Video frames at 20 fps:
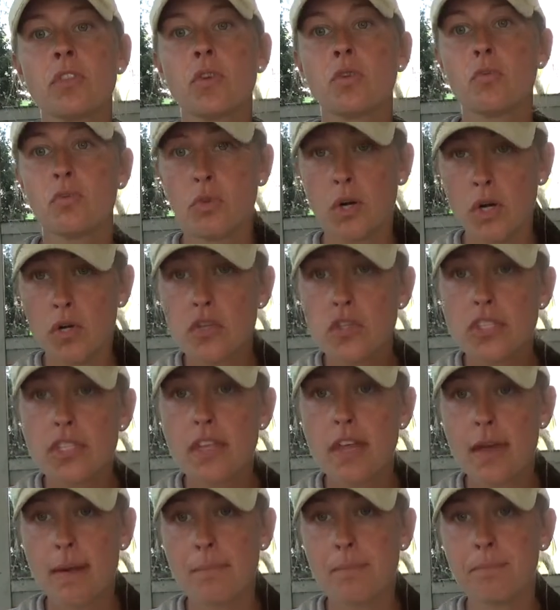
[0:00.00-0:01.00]
roast
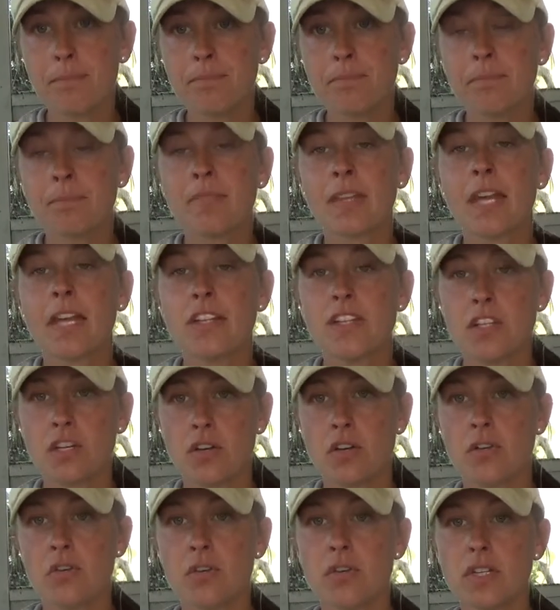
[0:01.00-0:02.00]
them until,